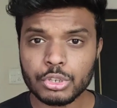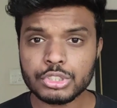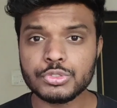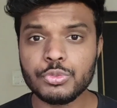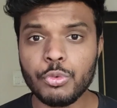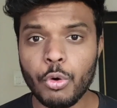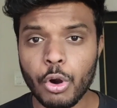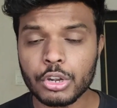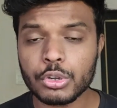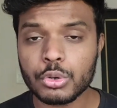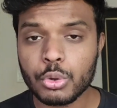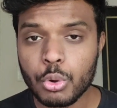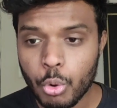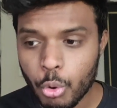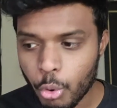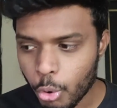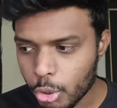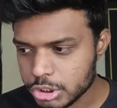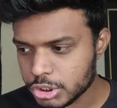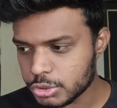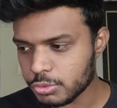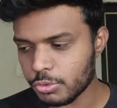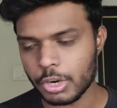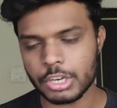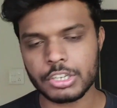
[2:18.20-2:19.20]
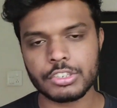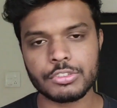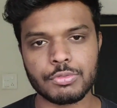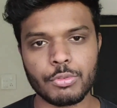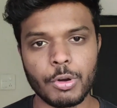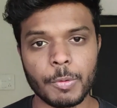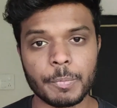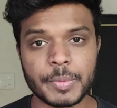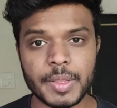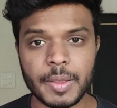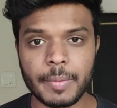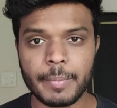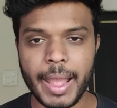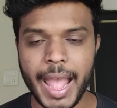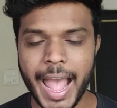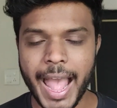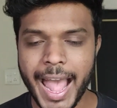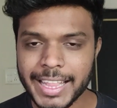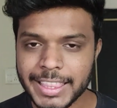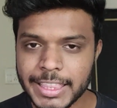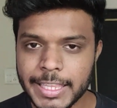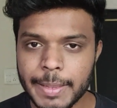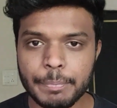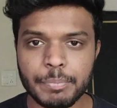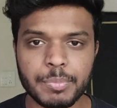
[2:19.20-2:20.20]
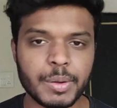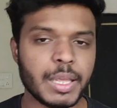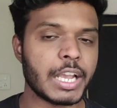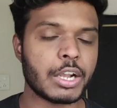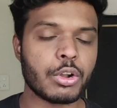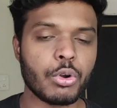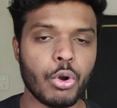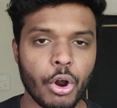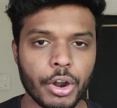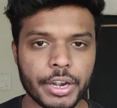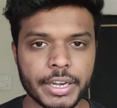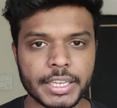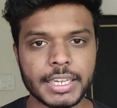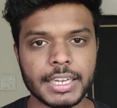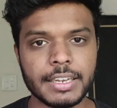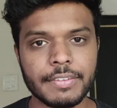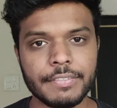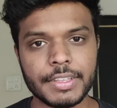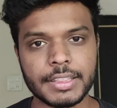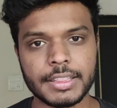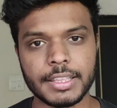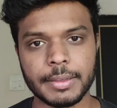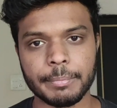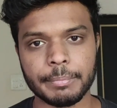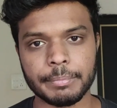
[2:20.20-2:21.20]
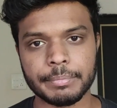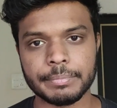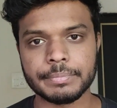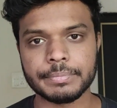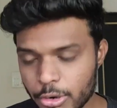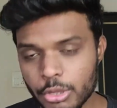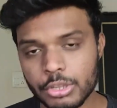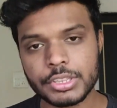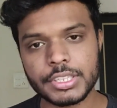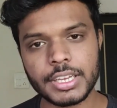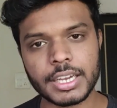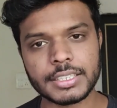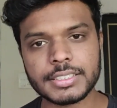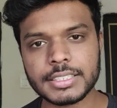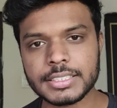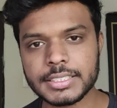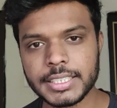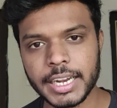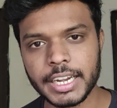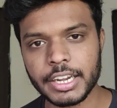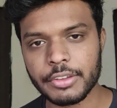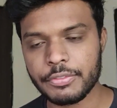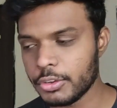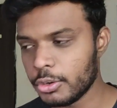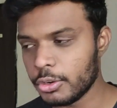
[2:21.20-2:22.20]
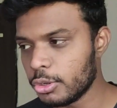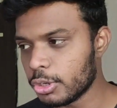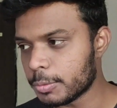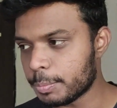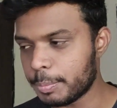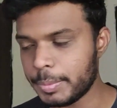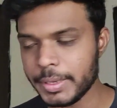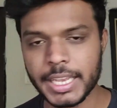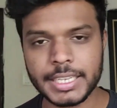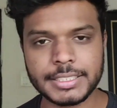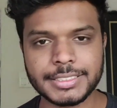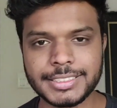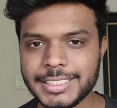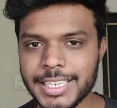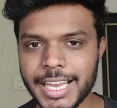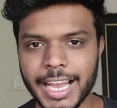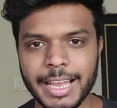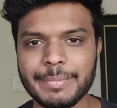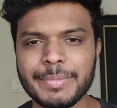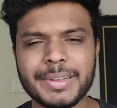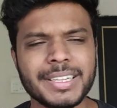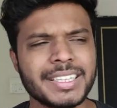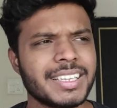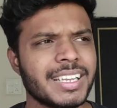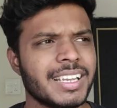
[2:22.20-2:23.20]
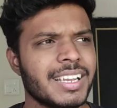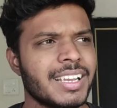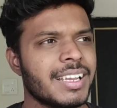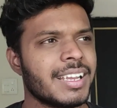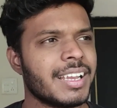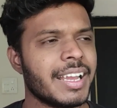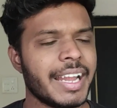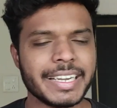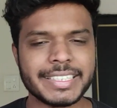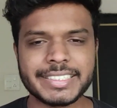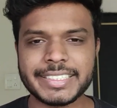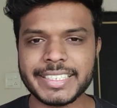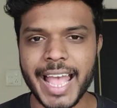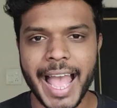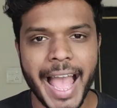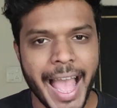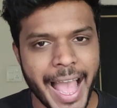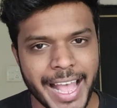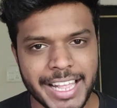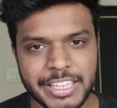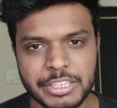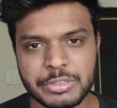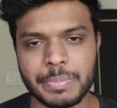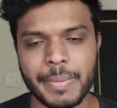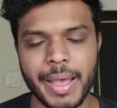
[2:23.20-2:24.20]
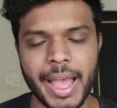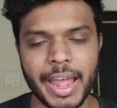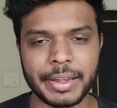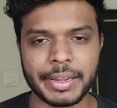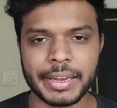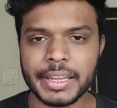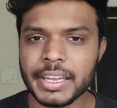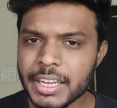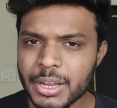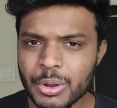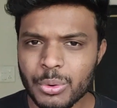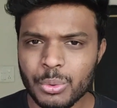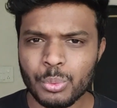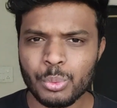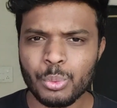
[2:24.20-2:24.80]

who knows what coach wants from them, and they play accordingly with him. And on the other side, if you look PSG, I mean, it's as man.